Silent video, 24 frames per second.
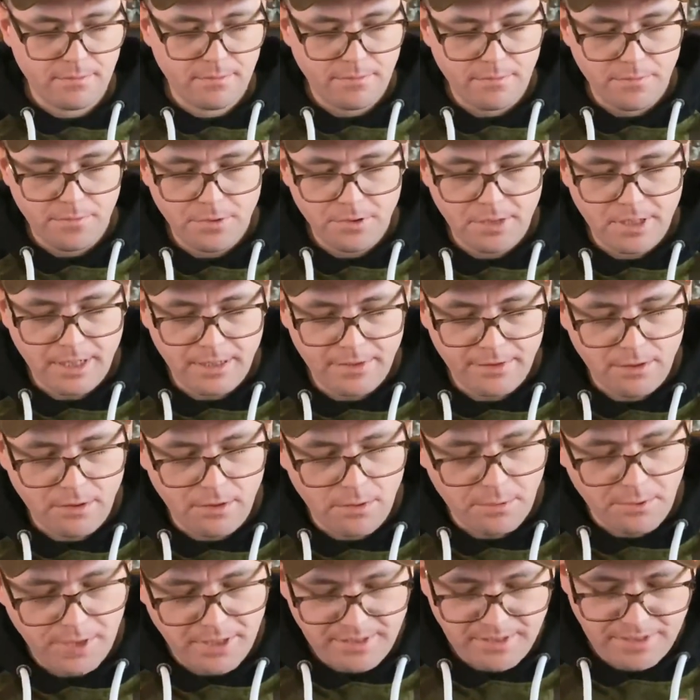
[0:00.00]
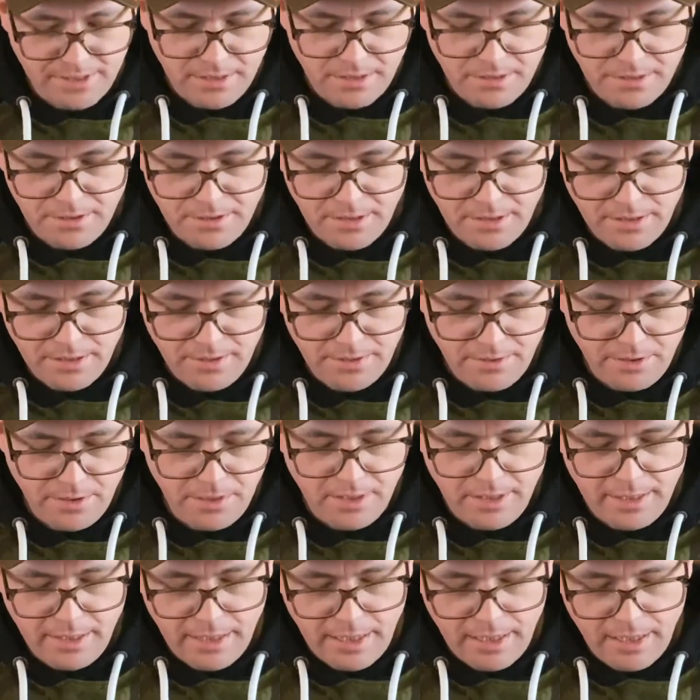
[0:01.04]
You got always
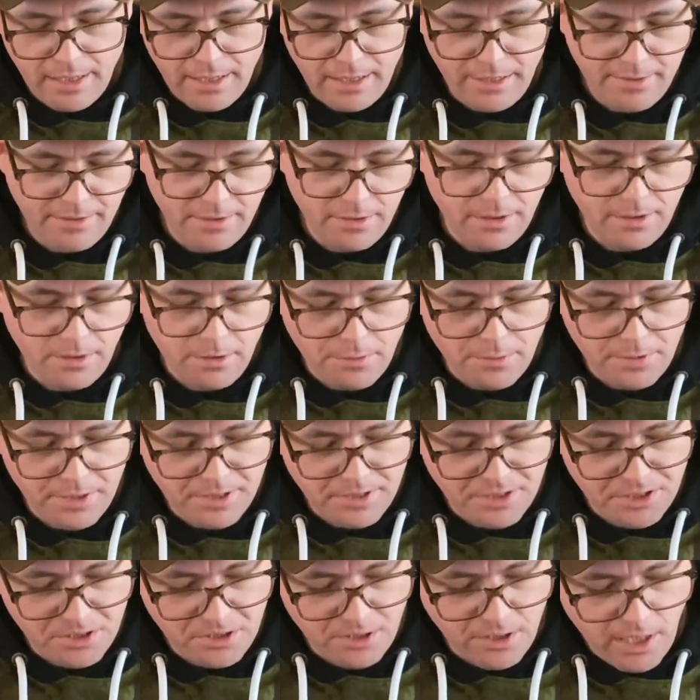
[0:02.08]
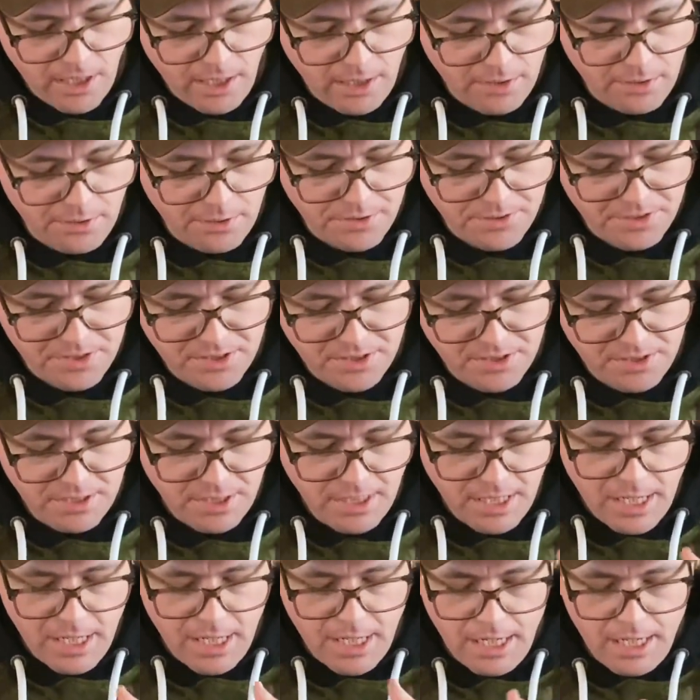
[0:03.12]
the orange colors,
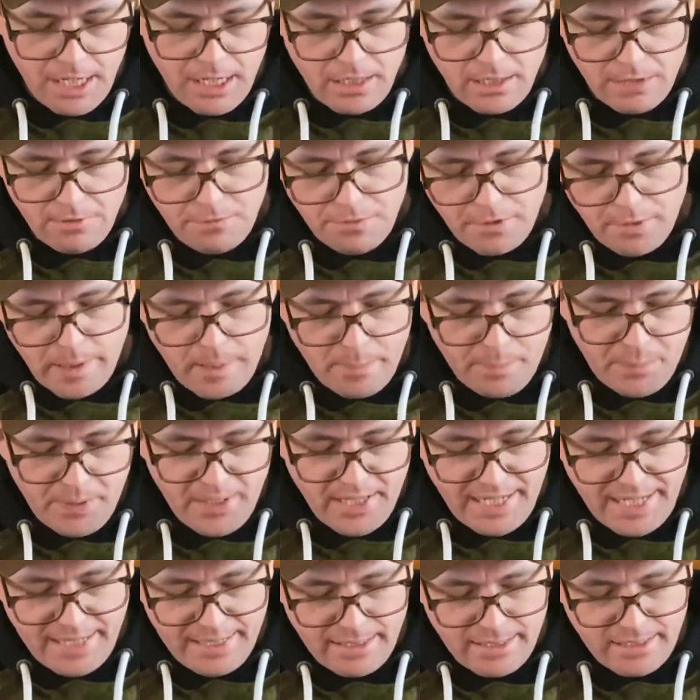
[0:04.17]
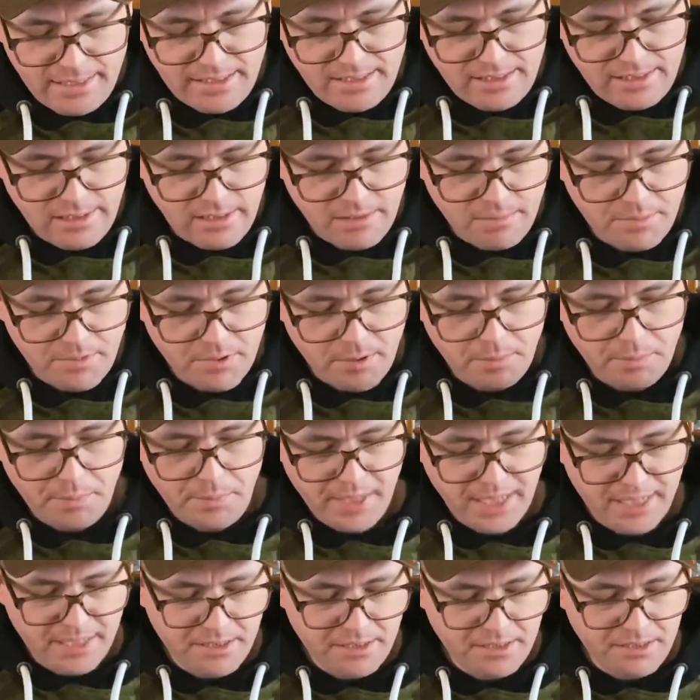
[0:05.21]
a very plain and simple
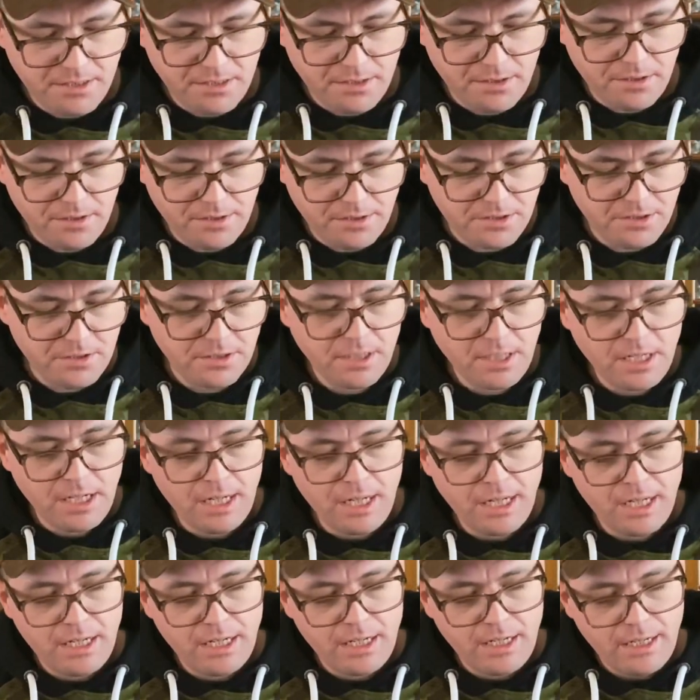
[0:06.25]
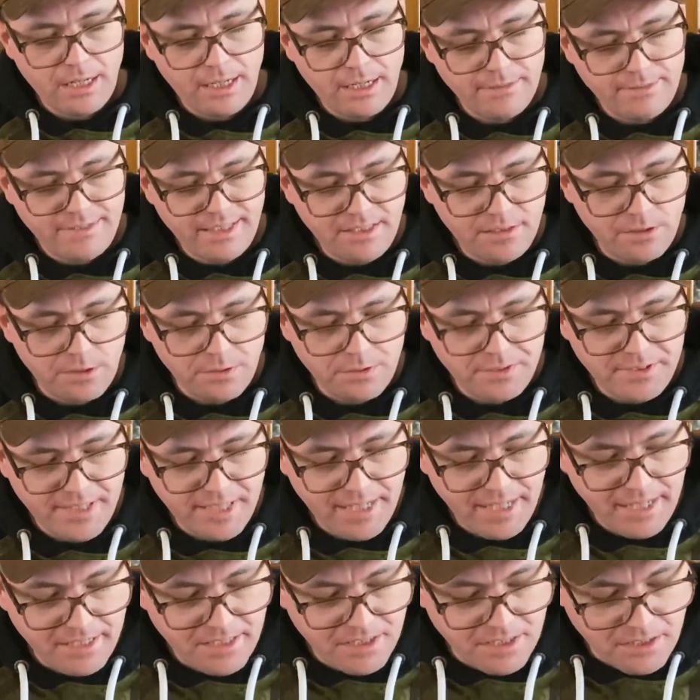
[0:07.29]
picture,
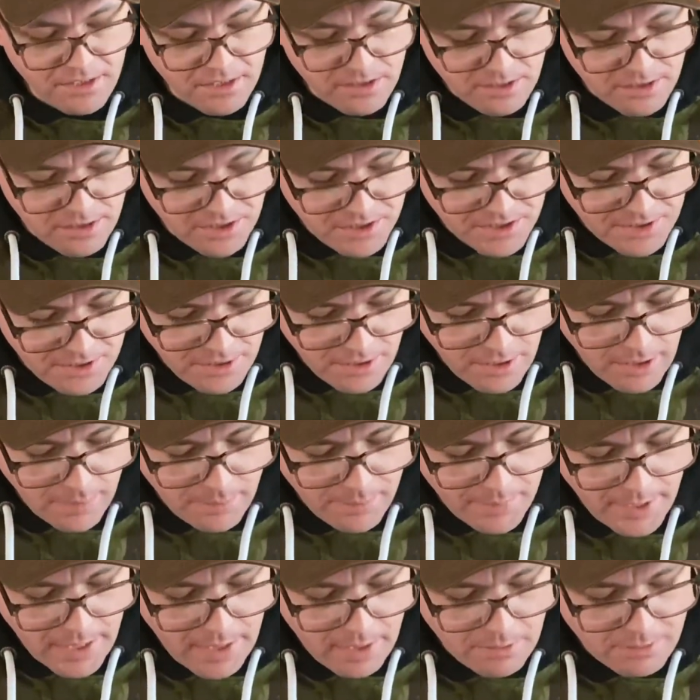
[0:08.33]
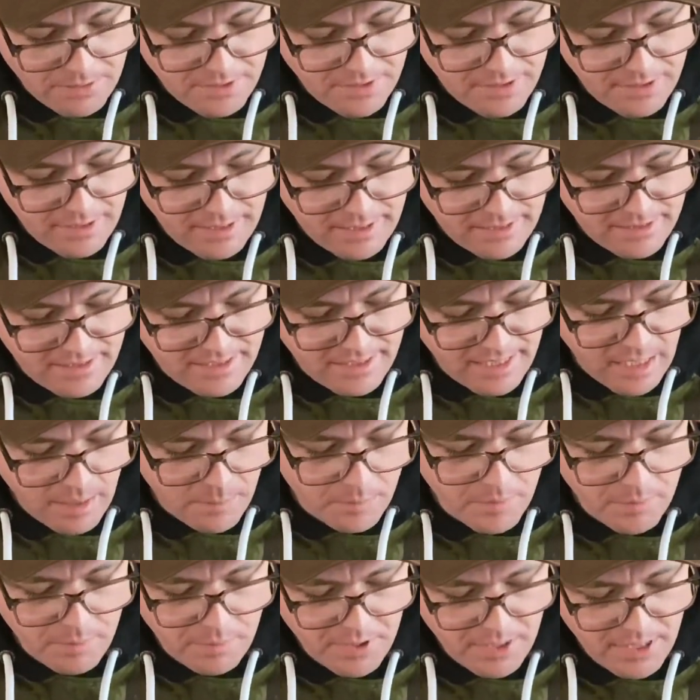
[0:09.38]
denotations about its
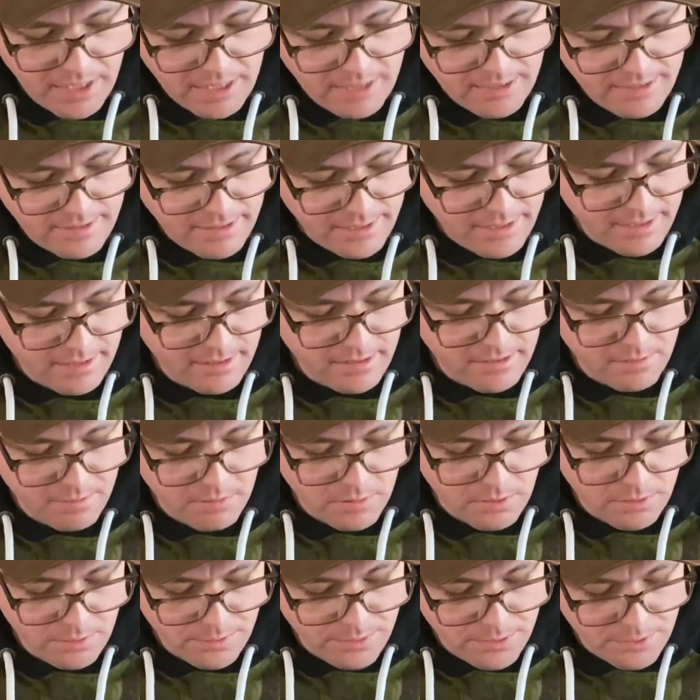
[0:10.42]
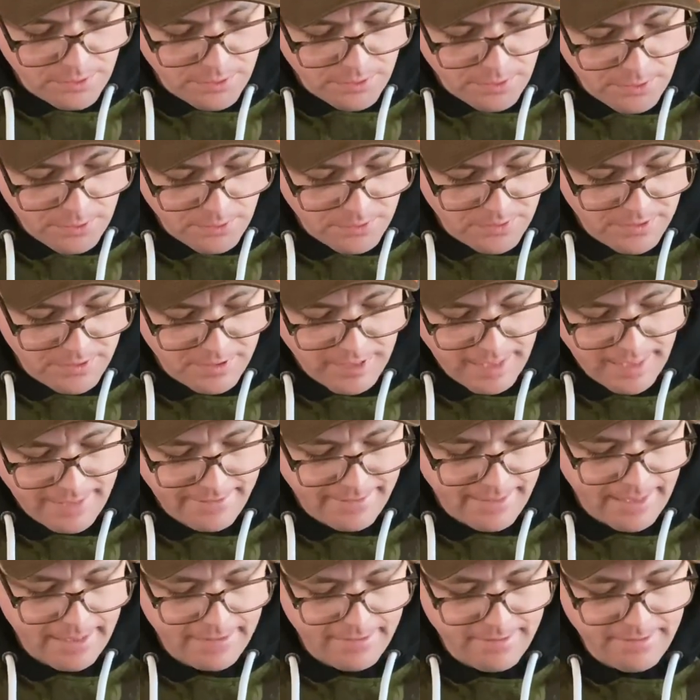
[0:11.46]
capabilities, Bluetooth,
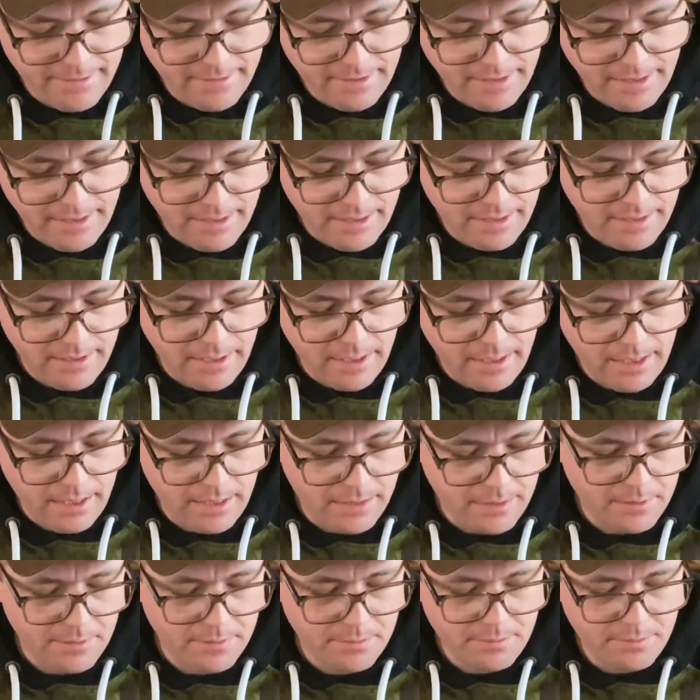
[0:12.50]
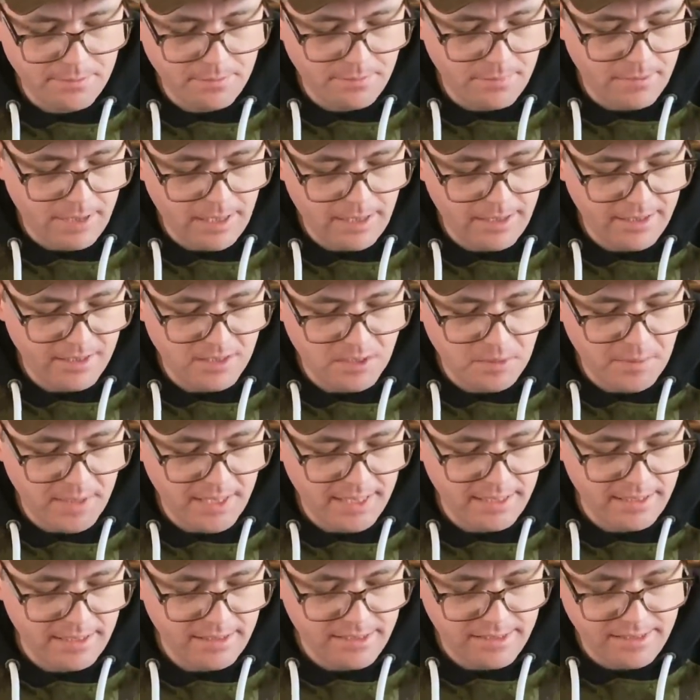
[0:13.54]
and that I'll
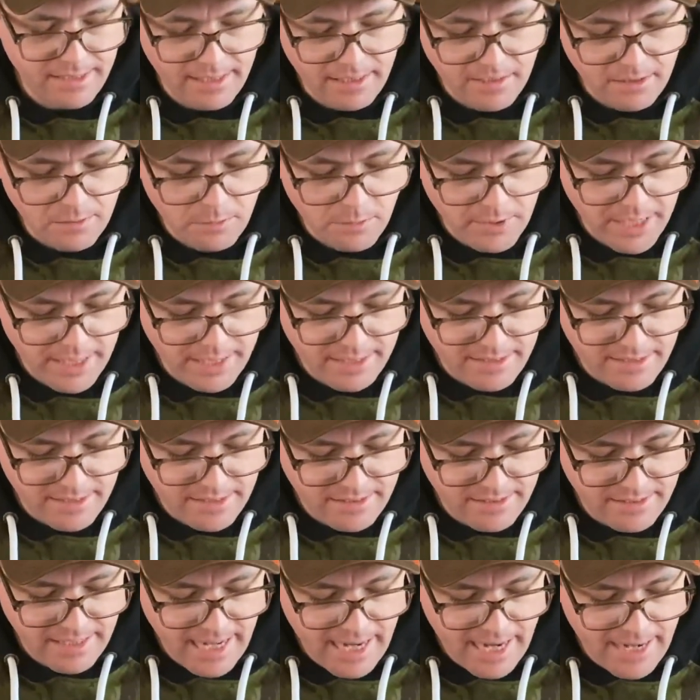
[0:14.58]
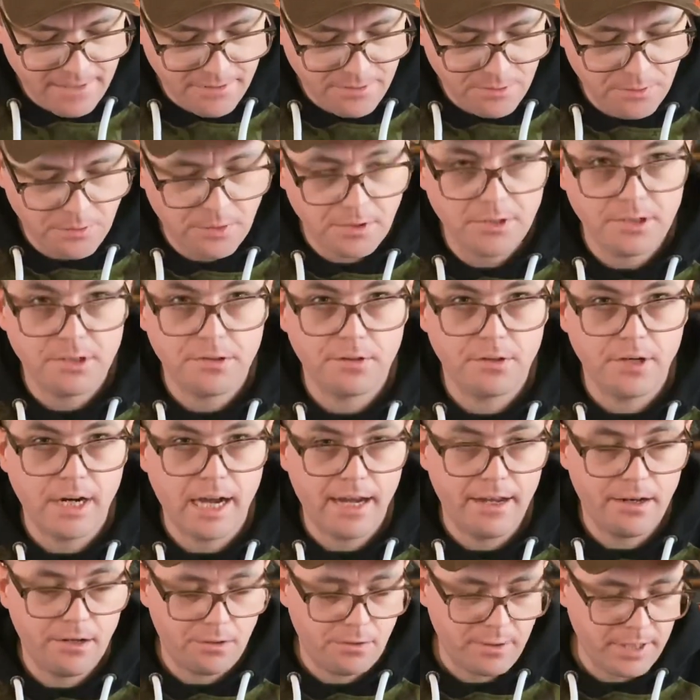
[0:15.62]
explain in a second why it says Android or
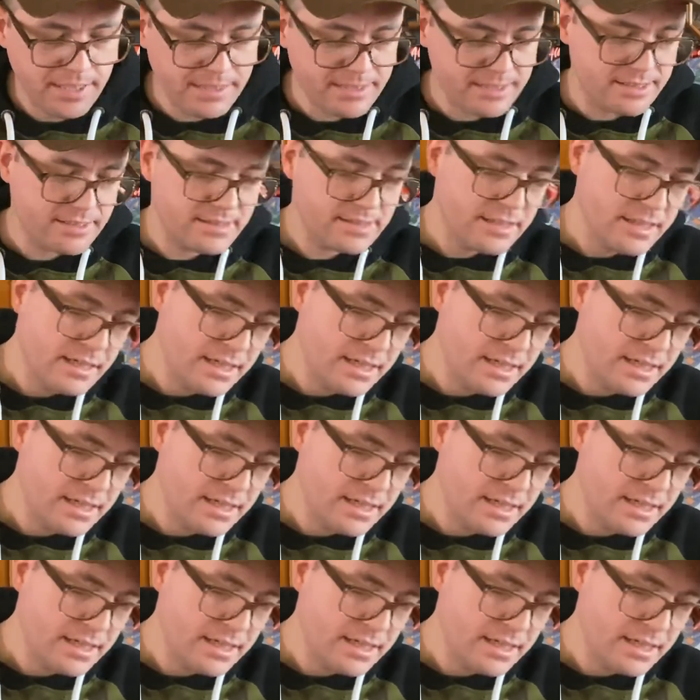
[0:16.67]
iOS.